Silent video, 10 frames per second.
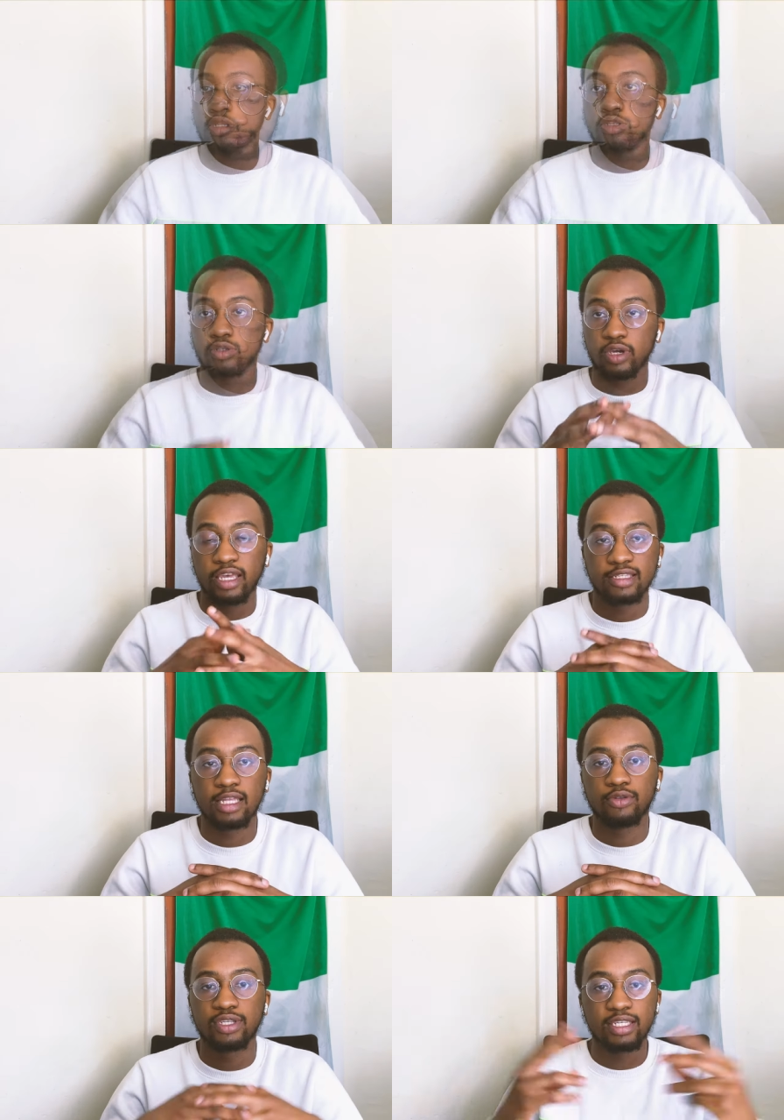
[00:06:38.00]
So guys,
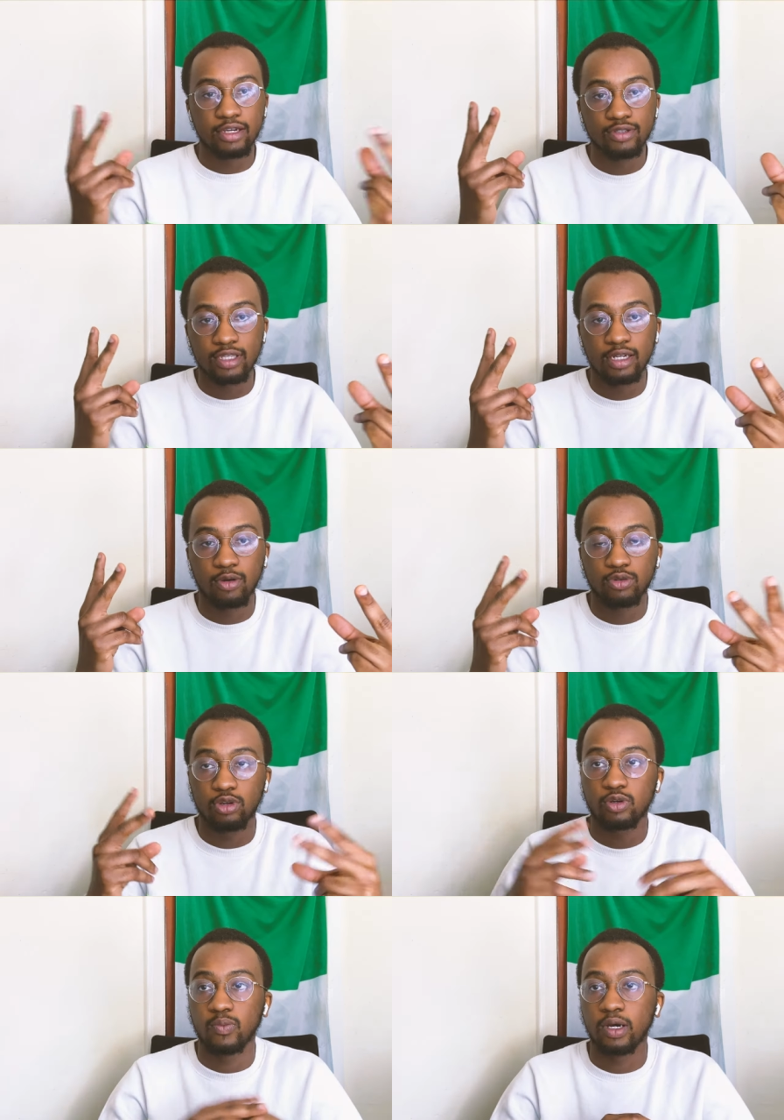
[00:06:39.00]
now the second thing I will
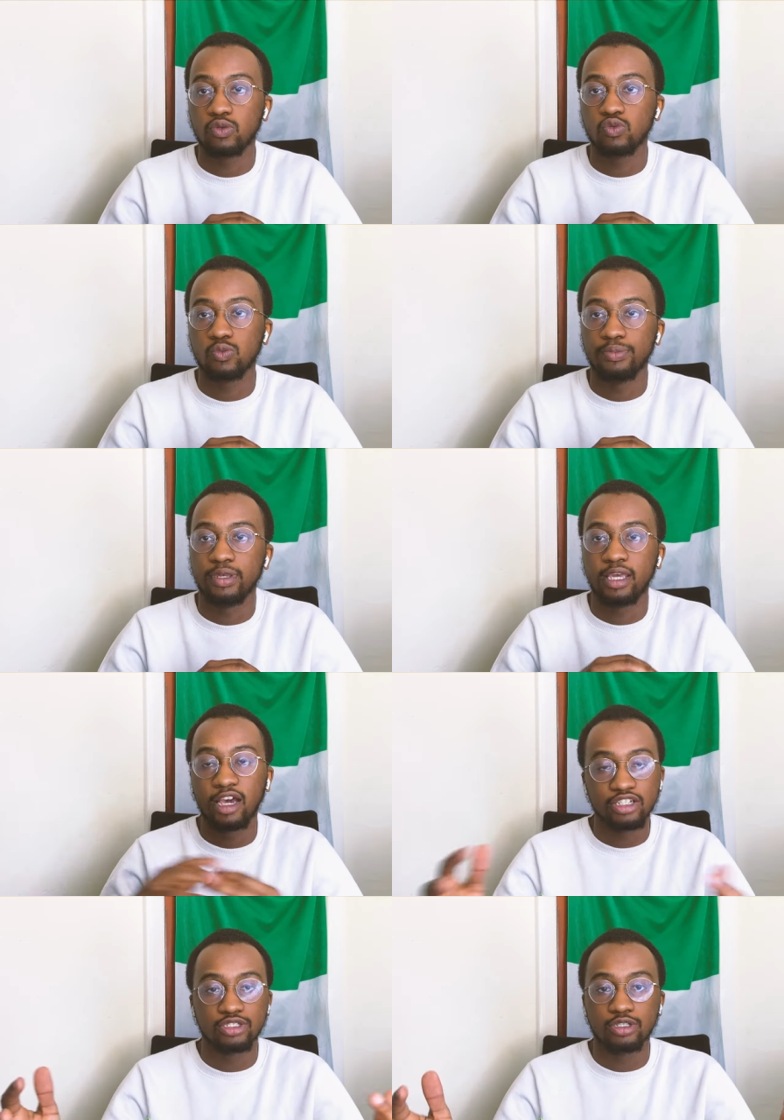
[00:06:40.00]
talk about will be
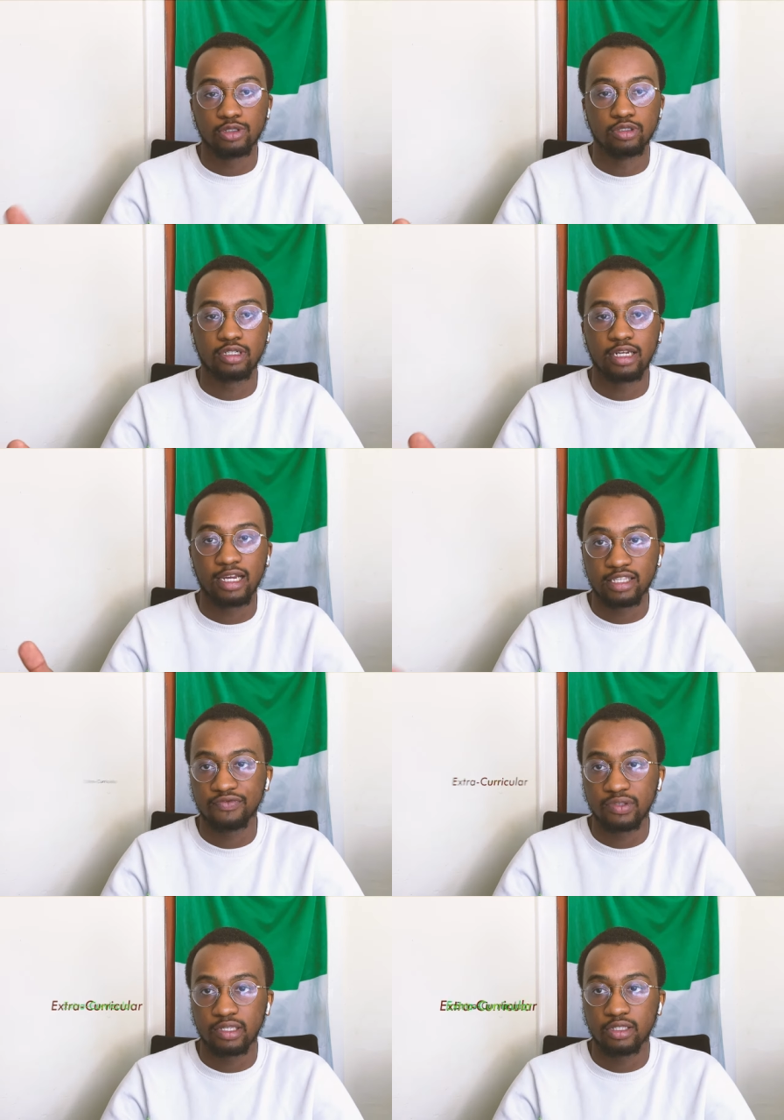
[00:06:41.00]
extracurricular
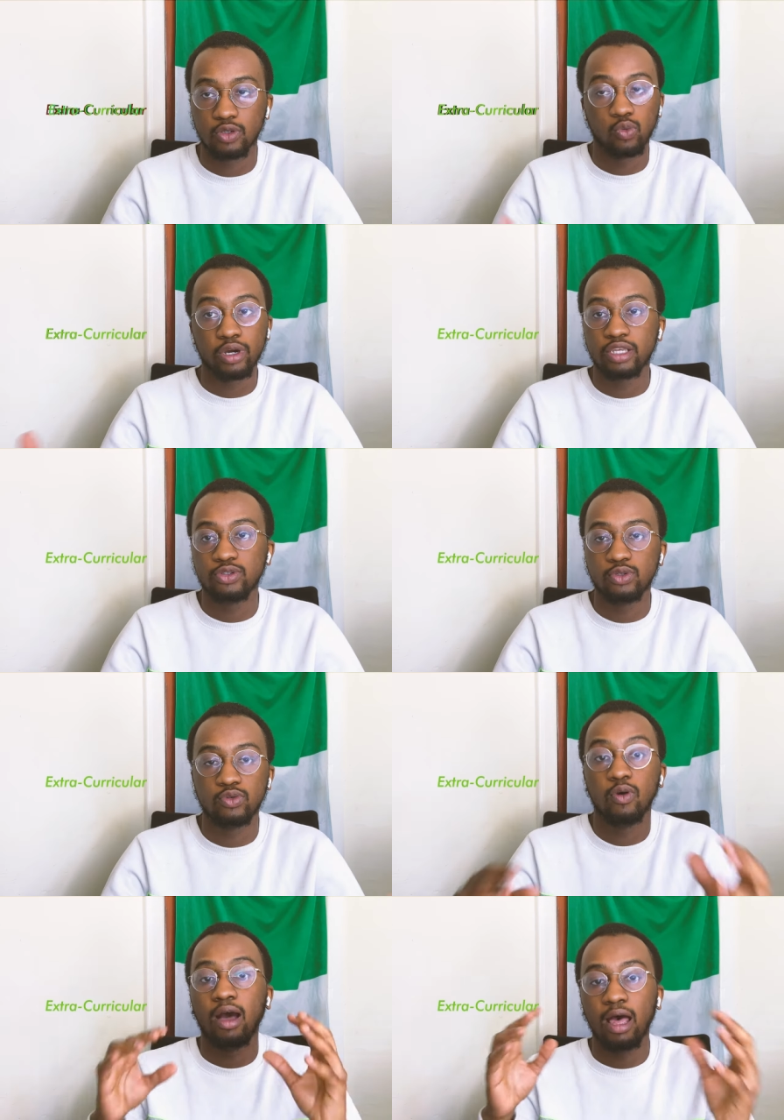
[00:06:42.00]
activities. So what can you
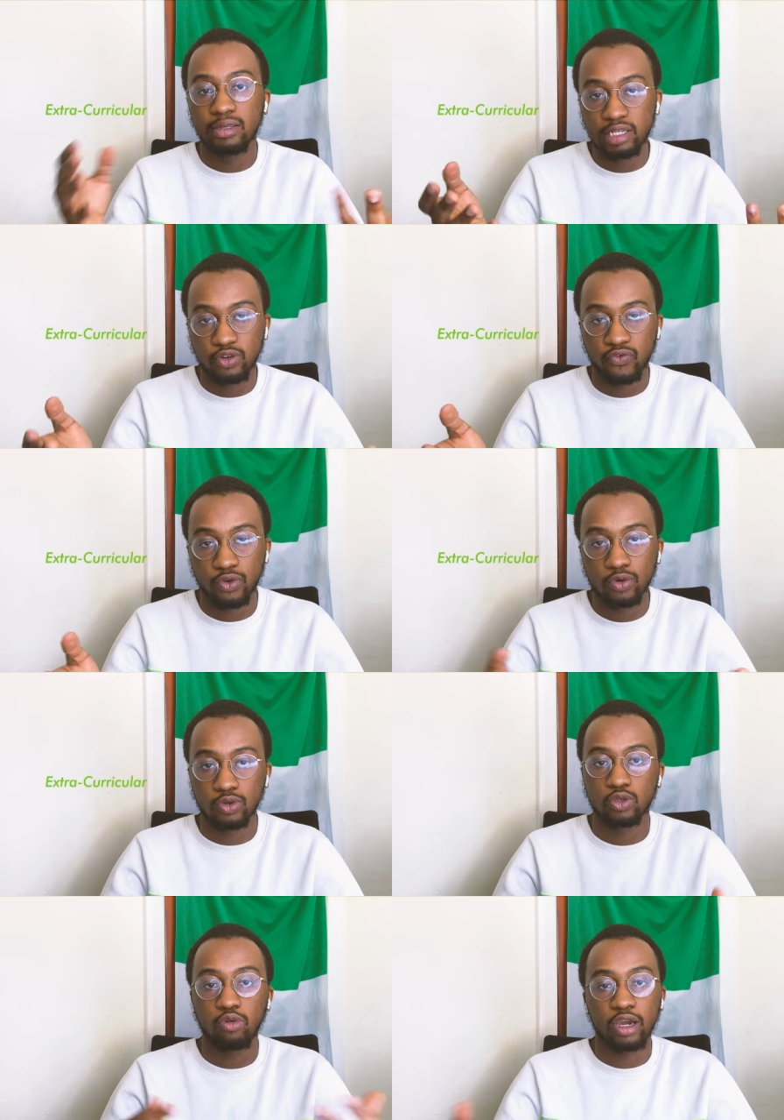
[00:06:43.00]
do outside of your
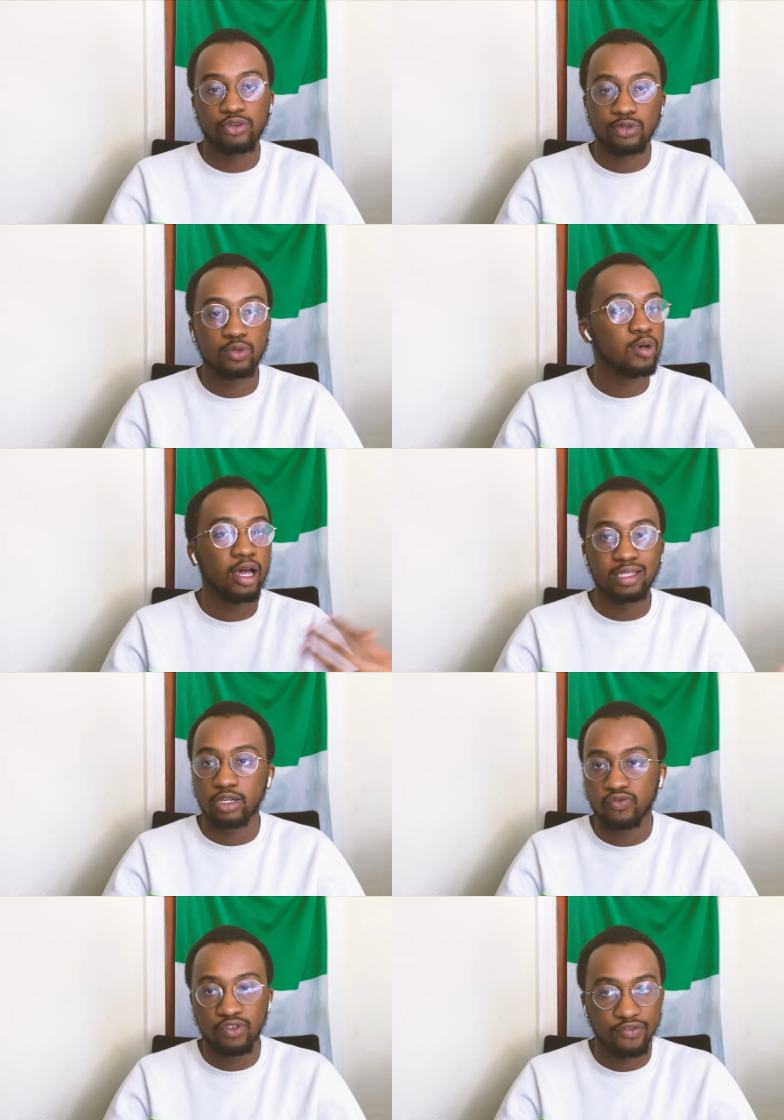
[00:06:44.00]
course? What can you do
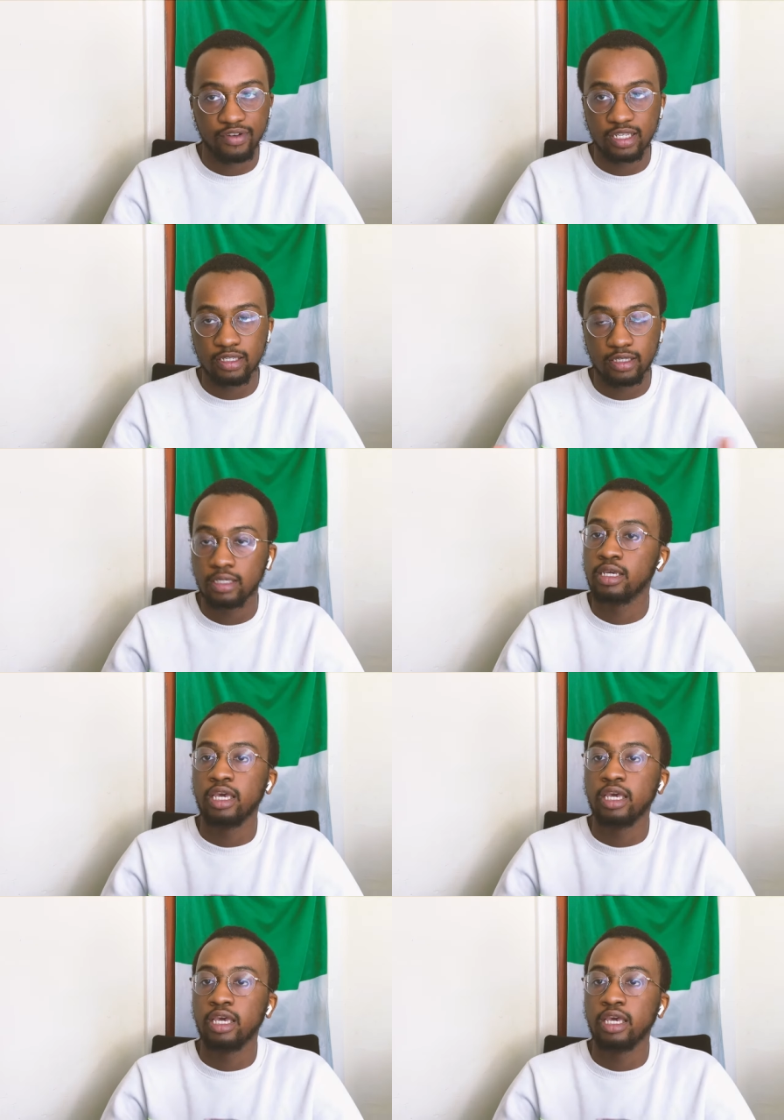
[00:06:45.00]
outside of university?